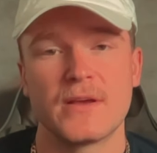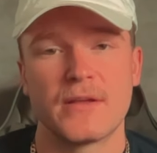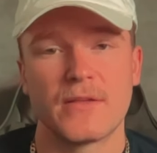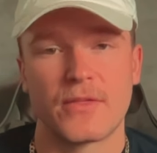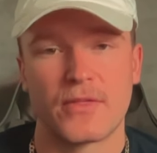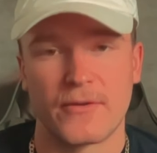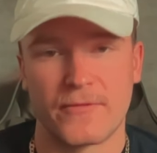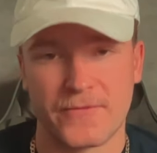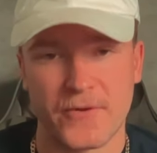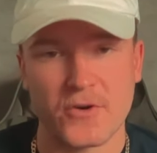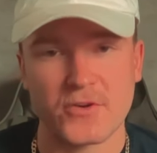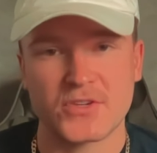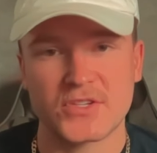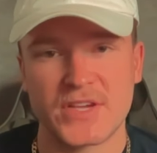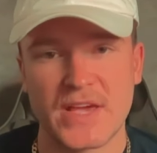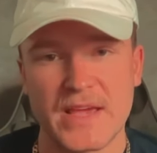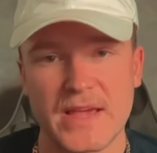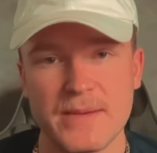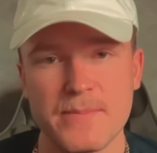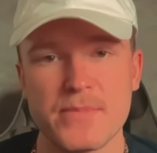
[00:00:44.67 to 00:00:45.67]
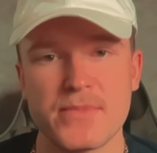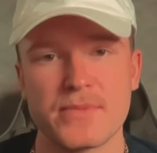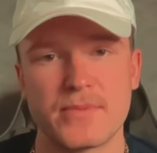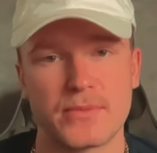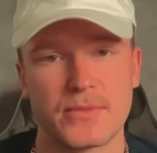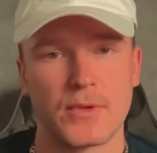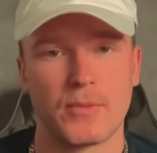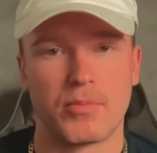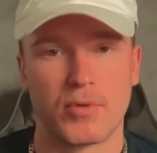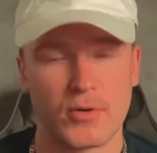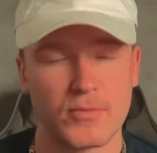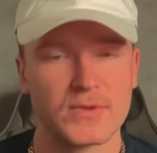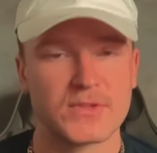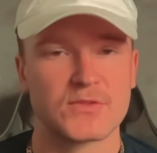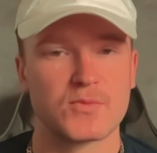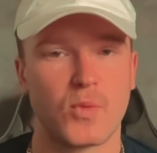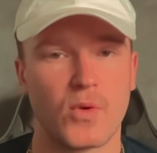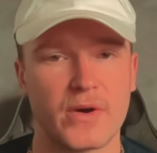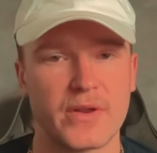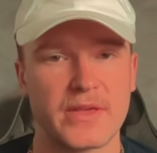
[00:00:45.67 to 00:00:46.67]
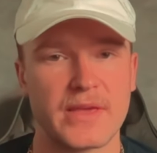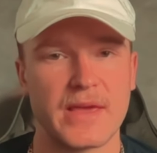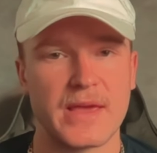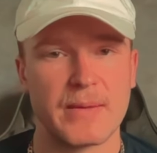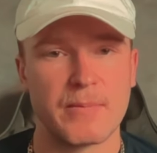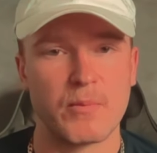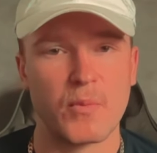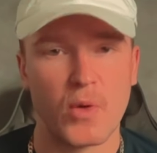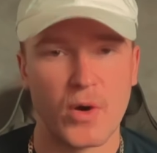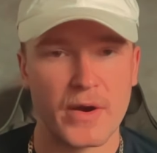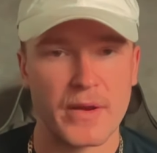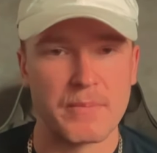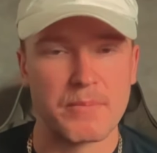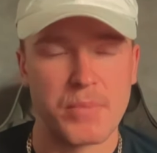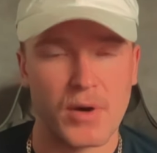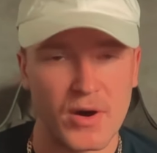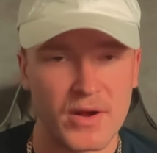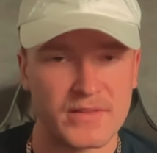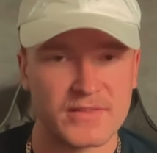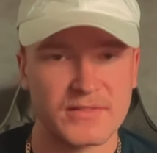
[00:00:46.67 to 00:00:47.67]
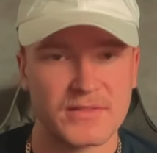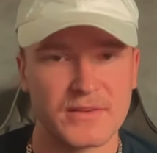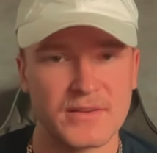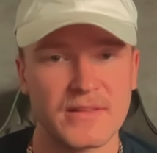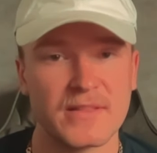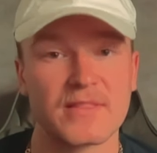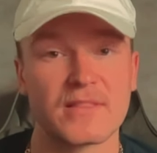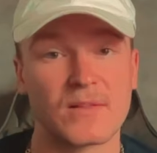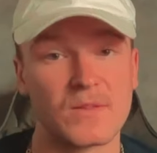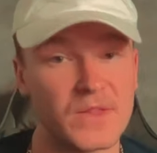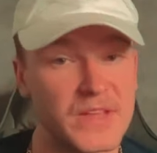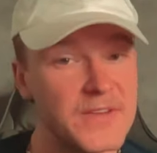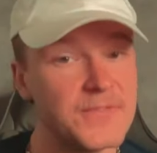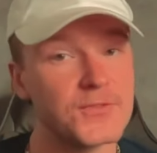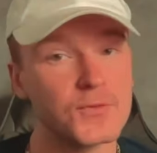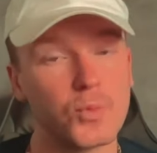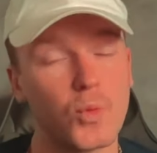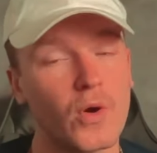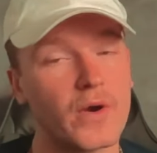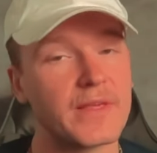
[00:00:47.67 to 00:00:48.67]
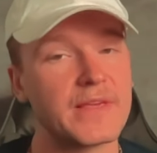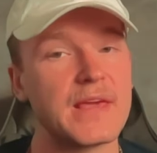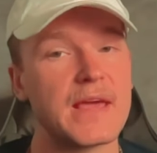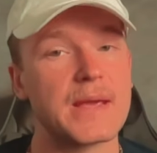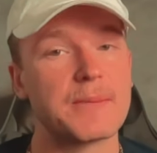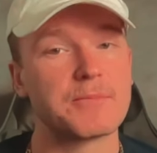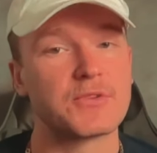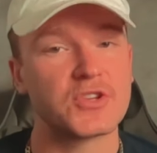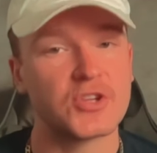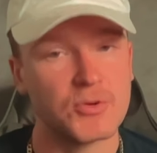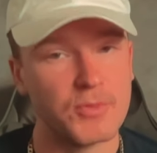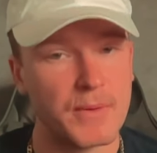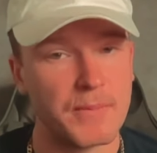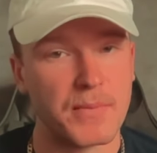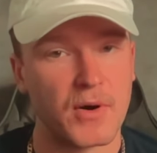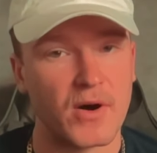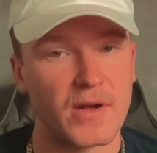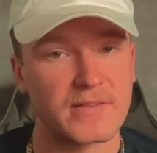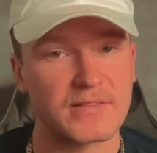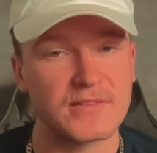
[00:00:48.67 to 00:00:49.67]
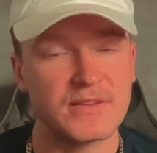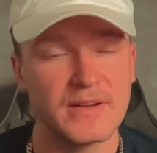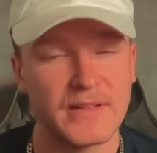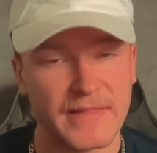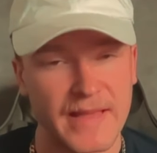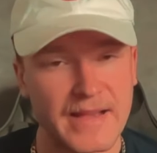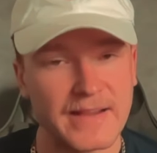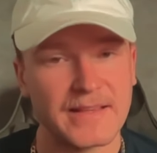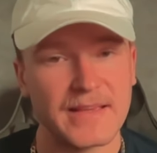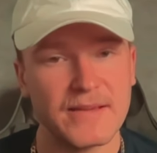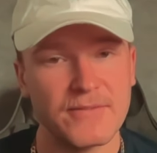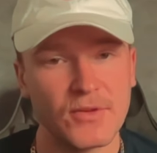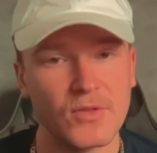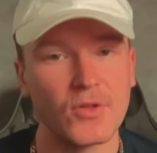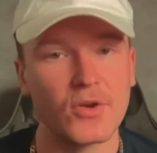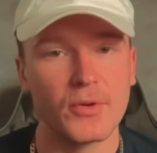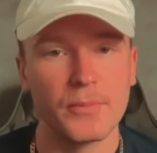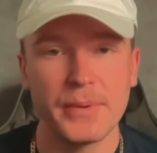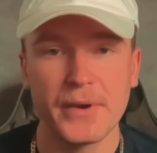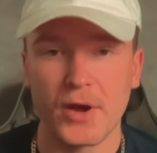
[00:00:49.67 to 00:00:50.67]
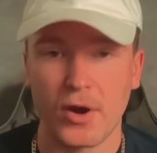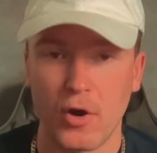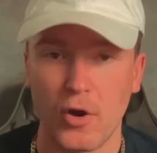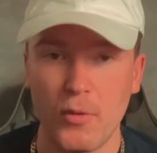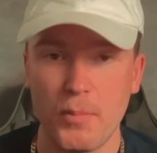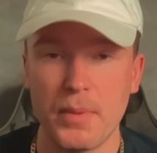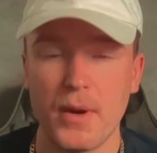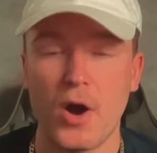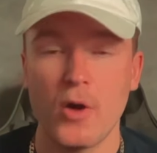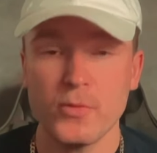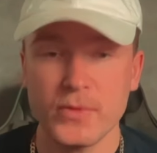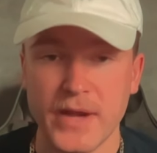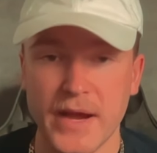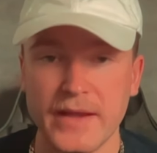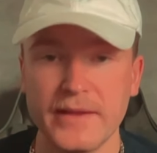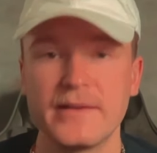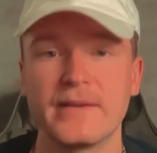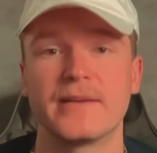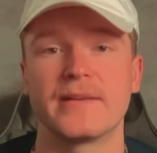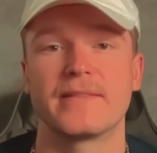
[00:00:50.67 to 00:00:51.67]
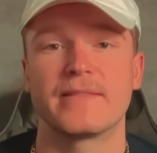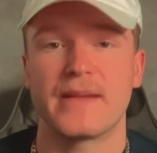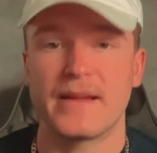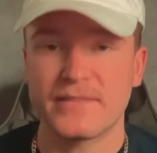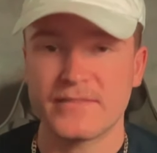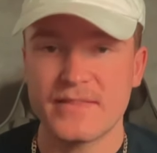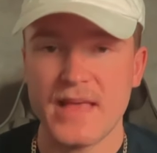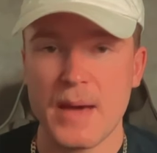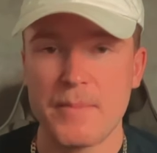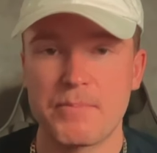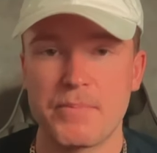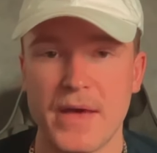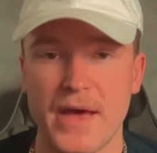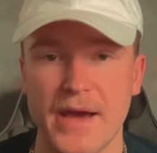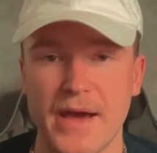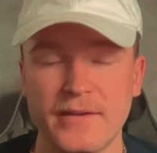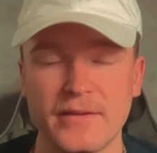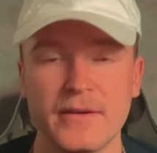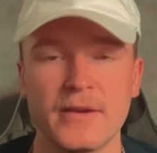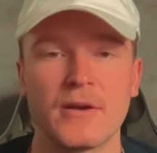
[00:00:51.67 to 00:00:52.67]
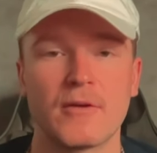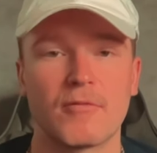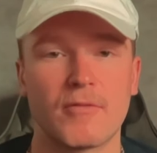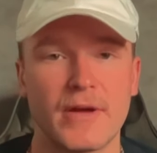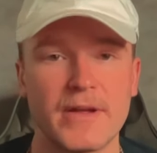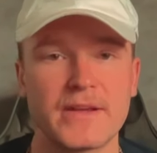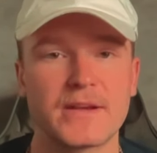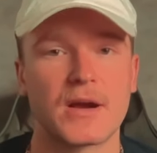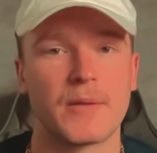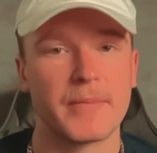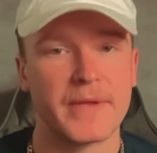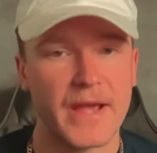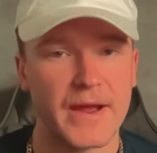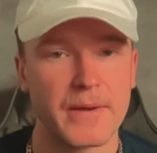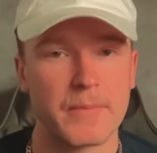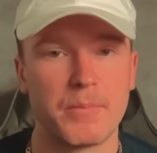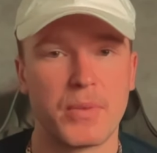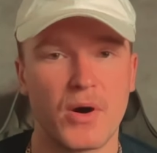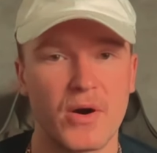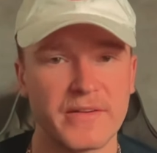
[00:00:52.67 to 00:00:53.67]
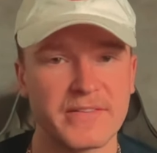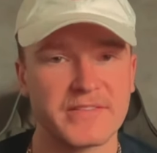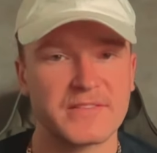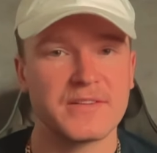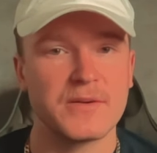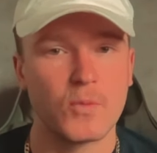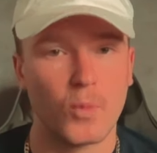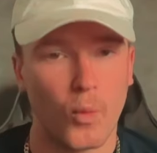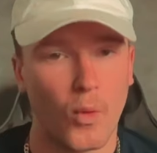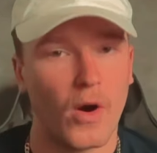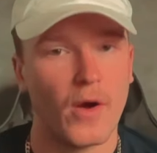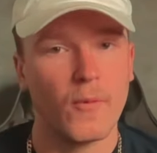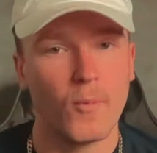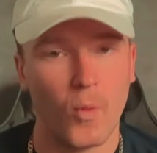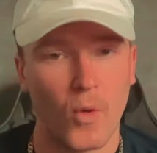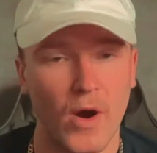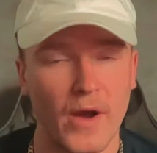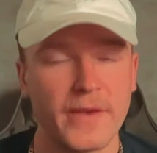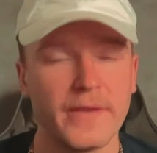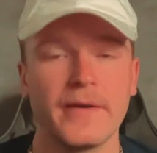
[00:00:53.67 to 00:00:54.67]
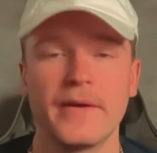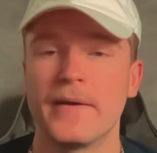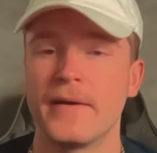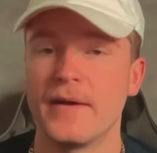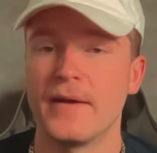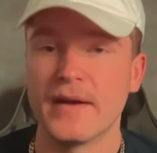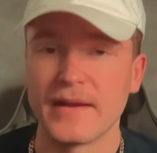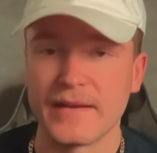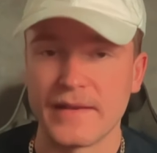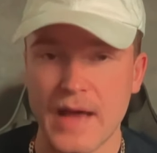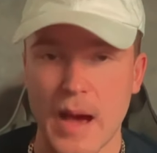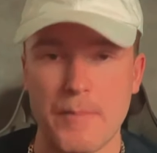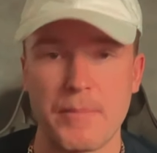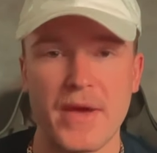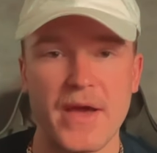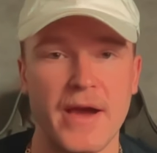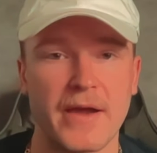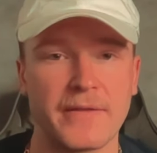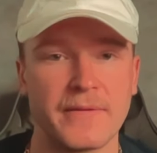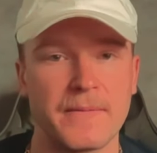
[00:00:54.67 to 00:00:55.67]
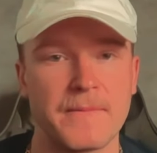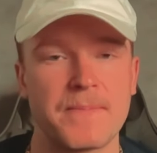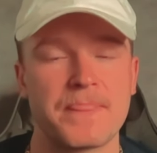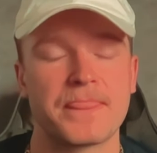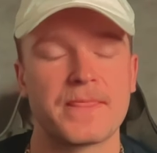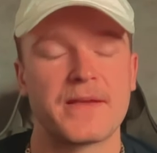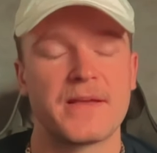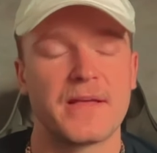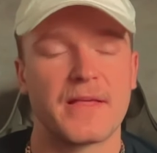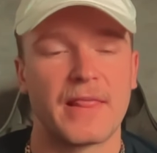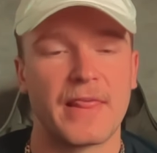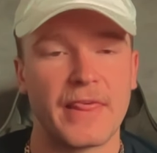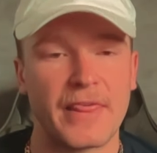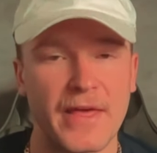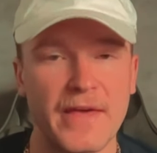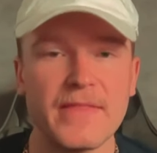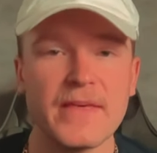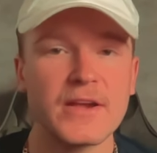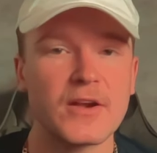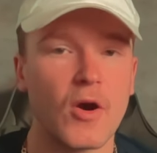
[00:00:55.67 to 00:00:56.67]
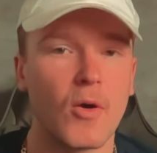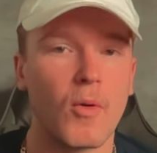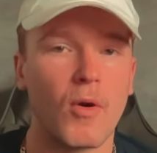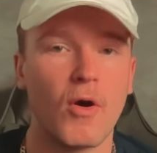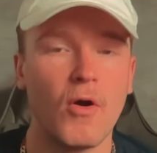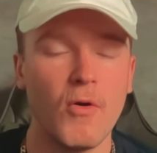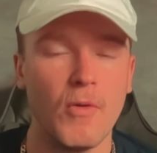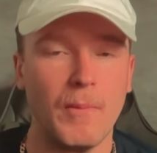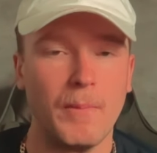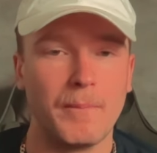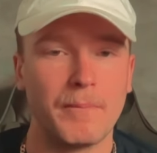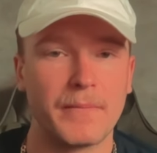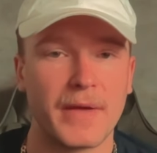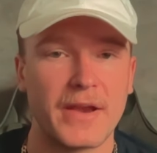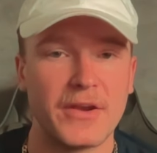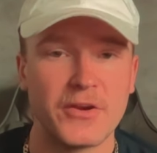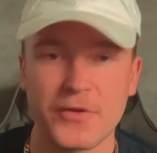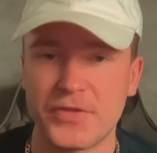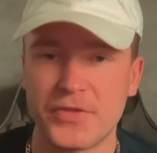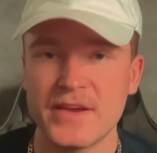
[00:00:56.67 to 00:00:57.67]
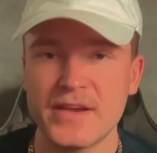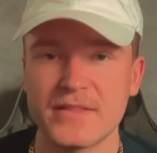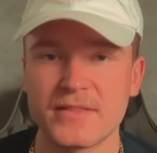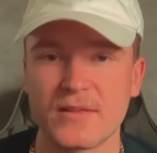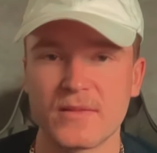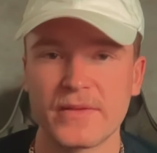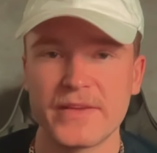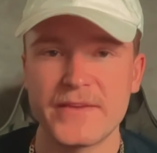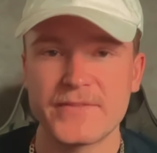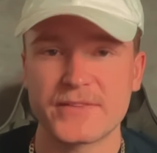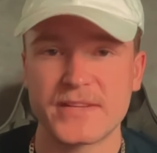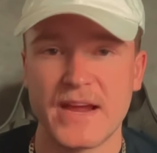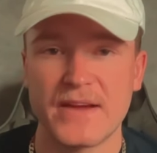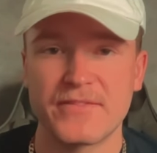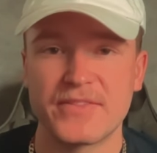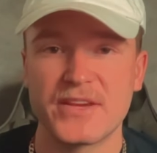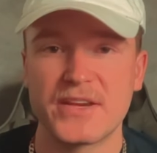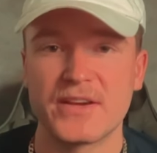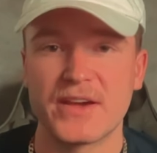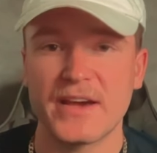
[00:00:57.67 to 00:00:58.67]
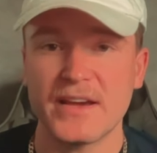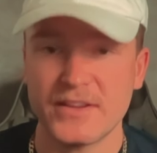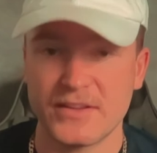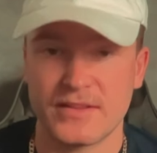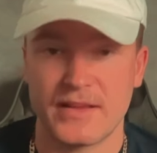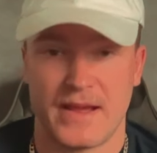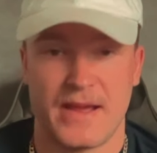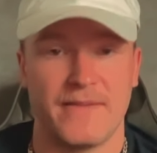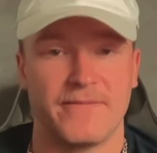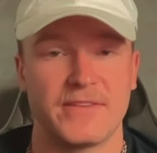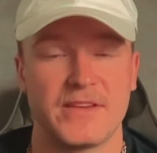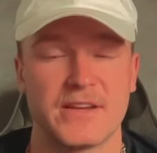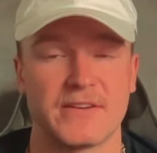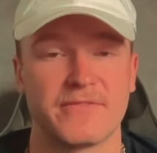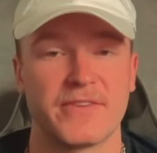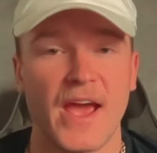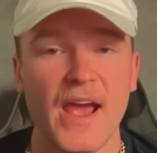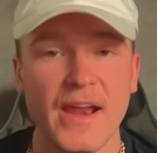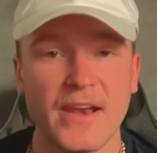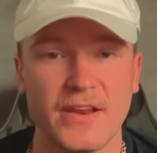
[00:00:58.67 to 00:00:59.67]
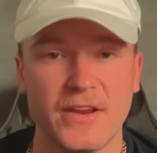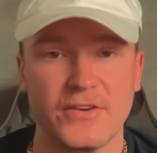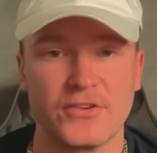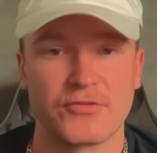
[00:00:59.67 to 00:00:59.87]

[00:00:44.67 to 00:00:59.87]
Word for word: The first game, the Bruins won game one in Boston. The Leafs won game two in Boston, and that gave a little bit of hope. Okay, that's not bad, right? Coming out of Boston, one one, not bad. Then they go home, and you're thinking the Leafs have the have the advantage,